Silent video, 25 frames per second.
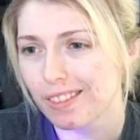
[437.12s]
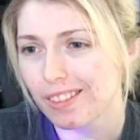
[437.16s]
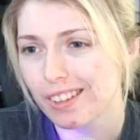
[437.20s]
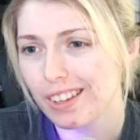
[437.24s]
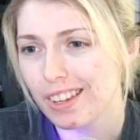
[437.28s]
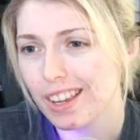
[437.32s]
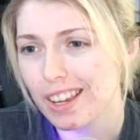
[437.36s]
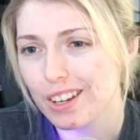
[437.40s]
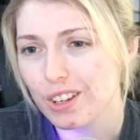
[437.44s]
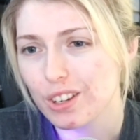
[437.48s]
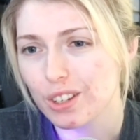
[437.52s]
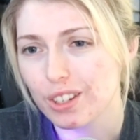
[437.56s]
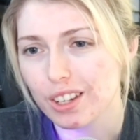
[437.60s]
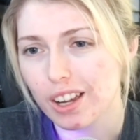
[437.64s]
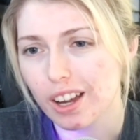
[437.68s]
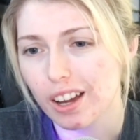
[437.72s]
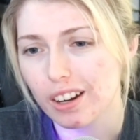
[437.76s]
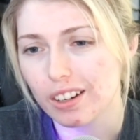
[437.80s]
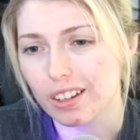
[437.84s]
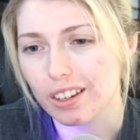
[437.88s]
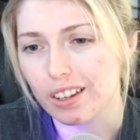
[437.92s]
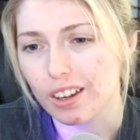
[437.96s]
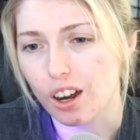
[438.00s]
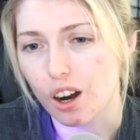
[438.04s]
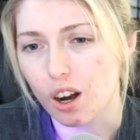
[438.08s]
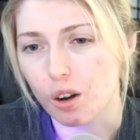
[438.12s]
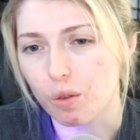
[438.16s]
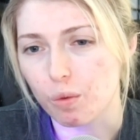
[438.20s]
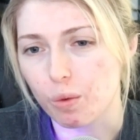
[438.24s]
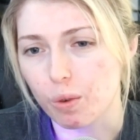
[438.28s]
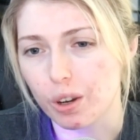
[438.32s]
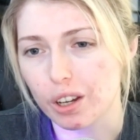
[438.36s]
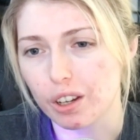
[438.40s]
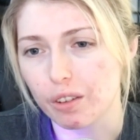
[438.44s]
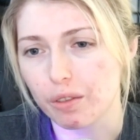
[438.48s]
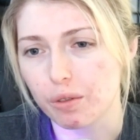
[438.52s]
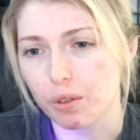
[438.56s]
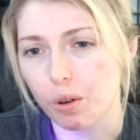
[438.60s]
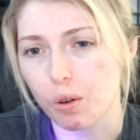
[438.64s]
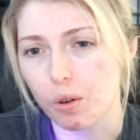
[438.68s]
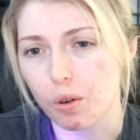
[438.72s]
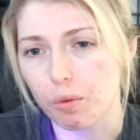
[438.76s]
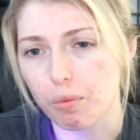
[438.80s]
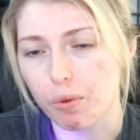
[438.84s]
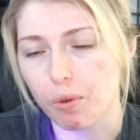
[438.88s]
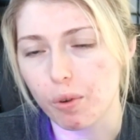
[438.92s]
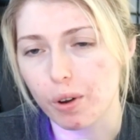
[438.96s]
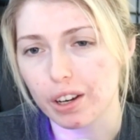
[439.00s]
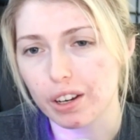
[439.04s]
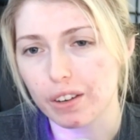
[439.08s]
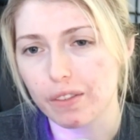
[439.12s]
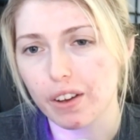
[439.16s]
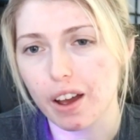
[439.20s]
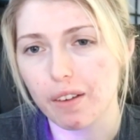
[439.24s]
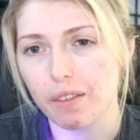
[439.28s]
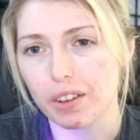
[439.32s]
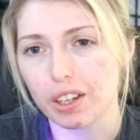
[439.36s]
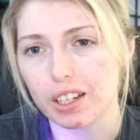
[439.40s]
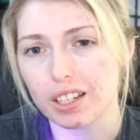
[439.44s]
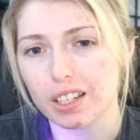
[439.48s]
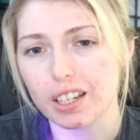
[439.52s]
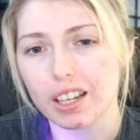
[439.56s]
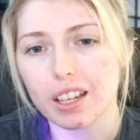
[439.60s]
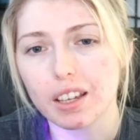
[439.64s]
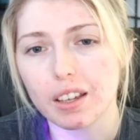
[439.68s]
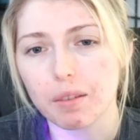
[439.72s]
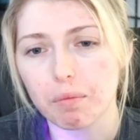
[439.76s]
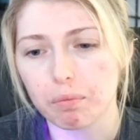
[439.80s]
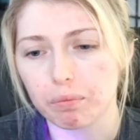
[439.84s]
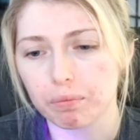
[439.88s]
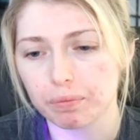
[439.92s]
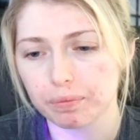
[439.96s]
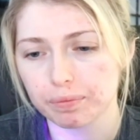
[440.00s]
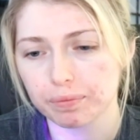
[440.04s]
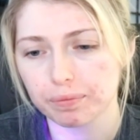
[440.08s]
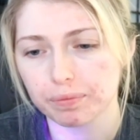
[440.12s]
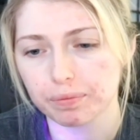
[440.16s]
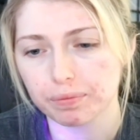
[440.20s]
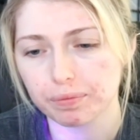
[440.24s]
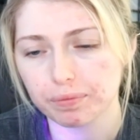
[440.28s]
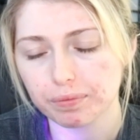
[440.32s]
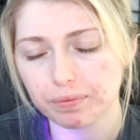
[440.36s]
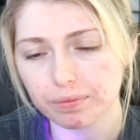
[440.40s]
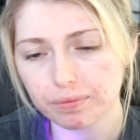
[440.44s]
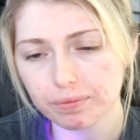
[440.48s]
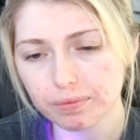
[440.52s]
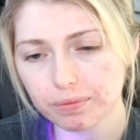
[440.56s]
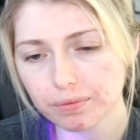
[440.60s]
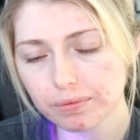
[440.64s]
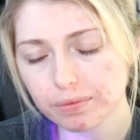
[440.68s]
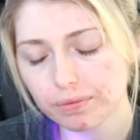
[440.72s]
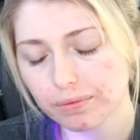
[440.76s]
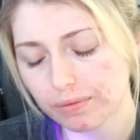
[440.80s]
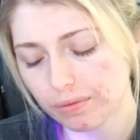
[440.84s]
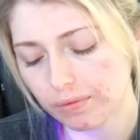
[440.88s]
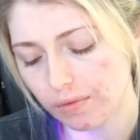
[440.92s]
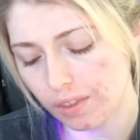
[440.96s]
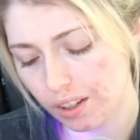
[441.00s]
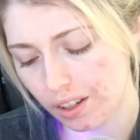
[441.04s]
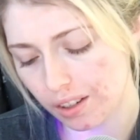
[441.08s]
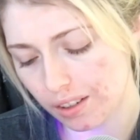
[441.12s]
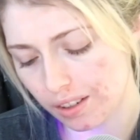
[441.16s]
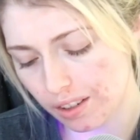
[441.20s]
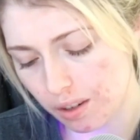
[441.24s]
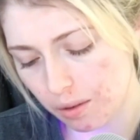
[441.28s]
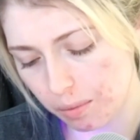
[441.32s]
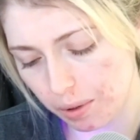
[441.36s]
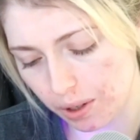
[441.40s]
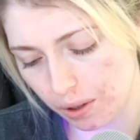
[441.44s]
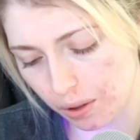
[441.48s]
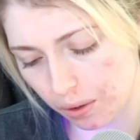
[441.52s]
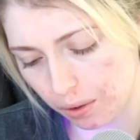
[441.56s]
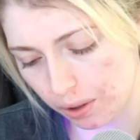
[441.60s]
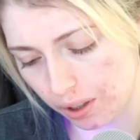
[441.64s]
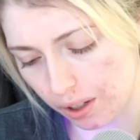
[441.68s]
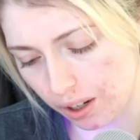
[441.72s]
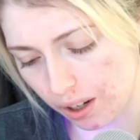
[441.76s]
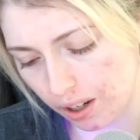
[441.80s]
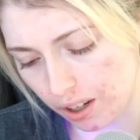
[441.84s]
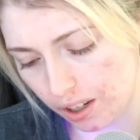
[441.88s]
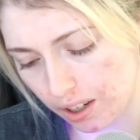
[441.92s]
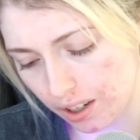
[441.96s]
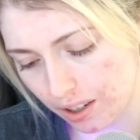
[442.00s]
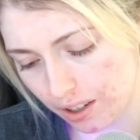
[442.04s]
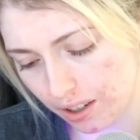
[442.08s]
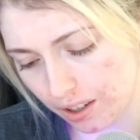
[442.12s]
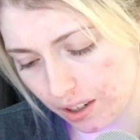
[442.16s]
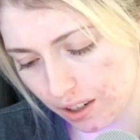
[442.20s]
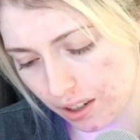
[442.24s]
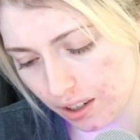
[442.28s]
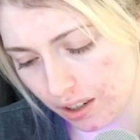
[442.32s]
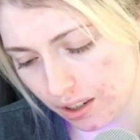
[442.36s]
it just kind of got rid of the whole point of having a team, to be totally honest.